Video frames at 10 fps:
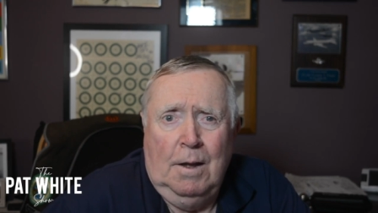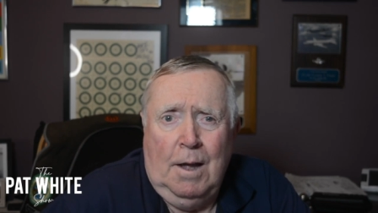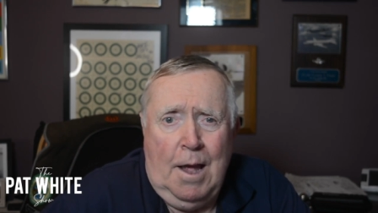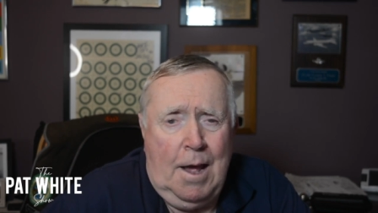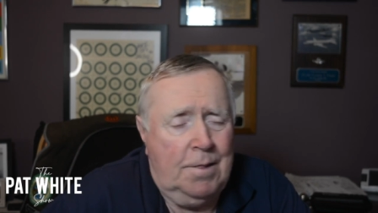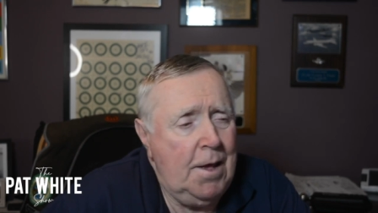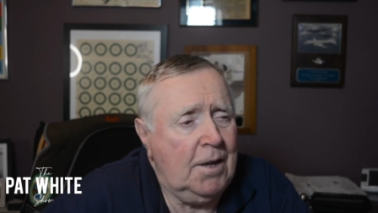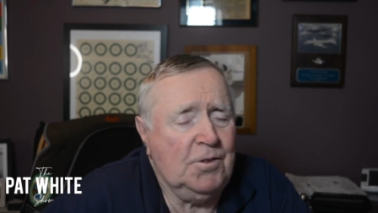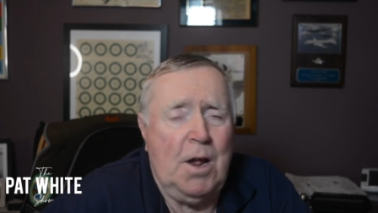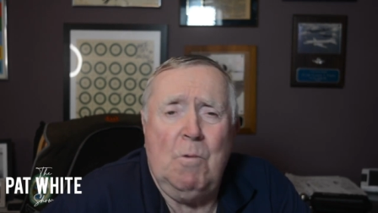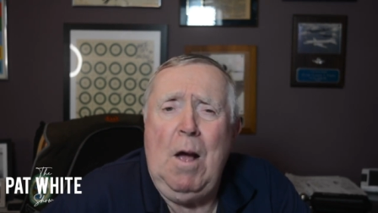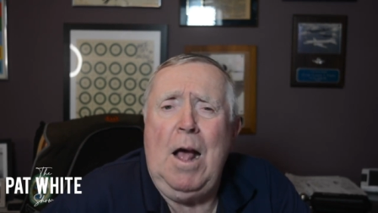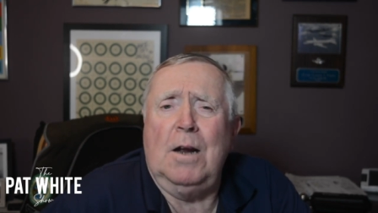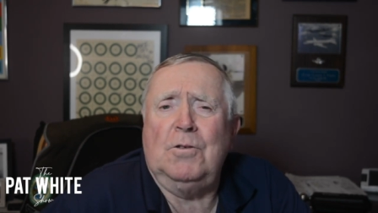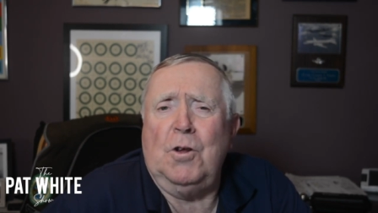And they can say,
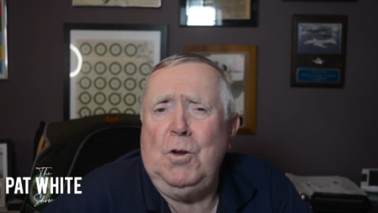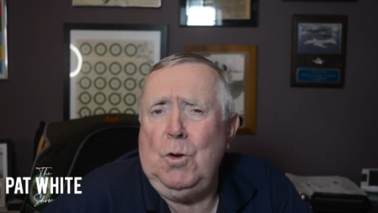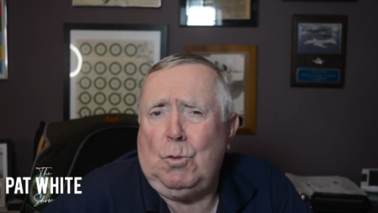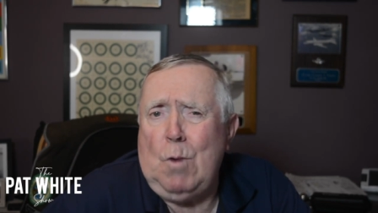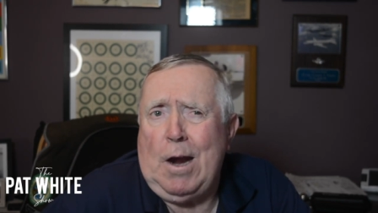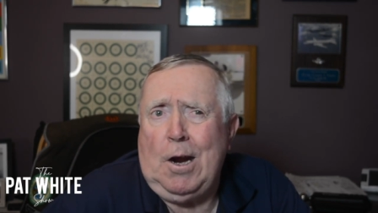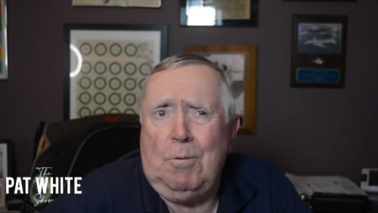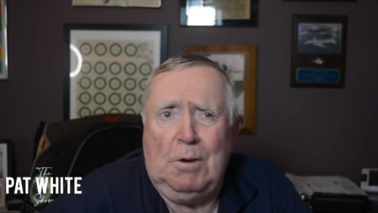well, it's a youth record.